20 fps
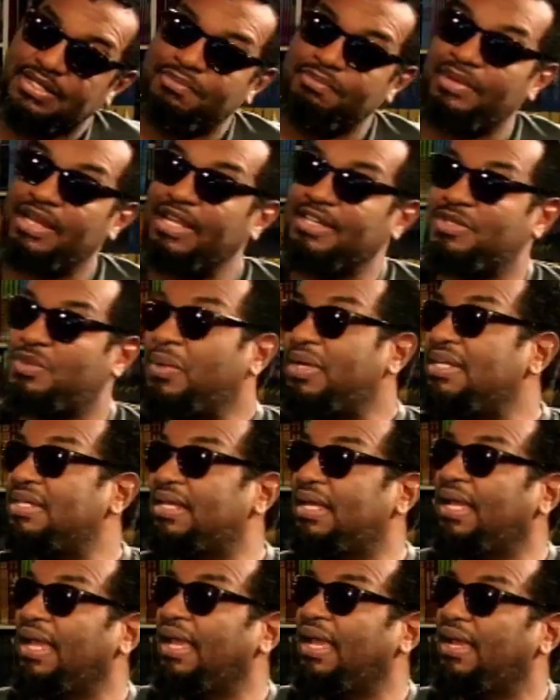May
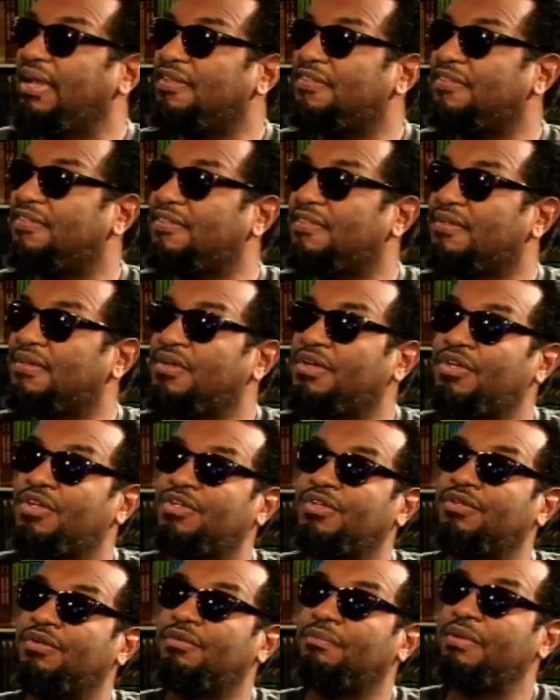28th
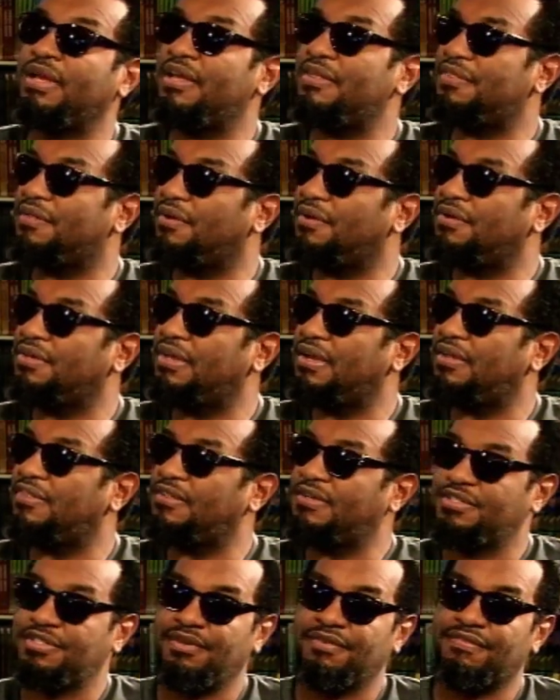to May 30th.
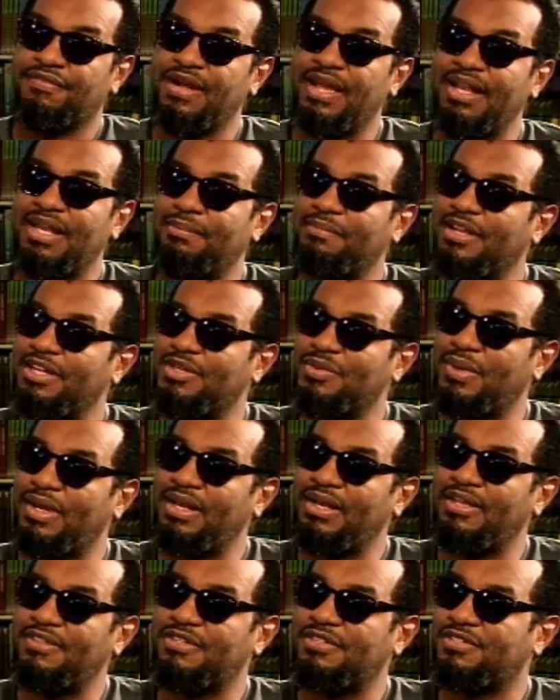So Friday, May
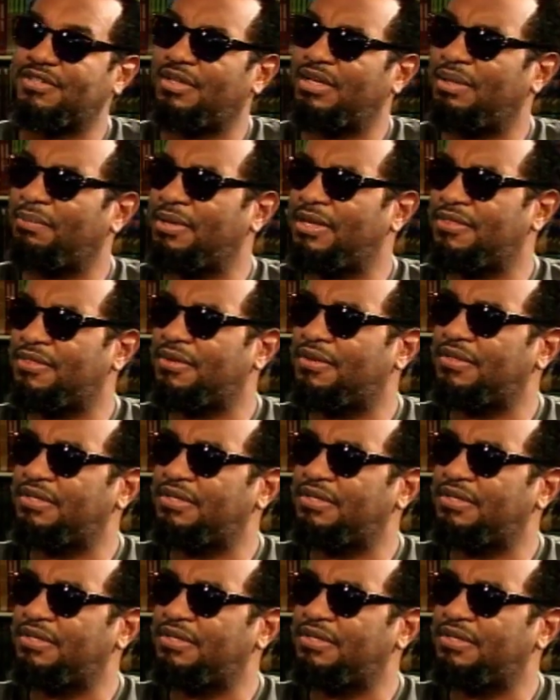20th to Sunday, May 30th.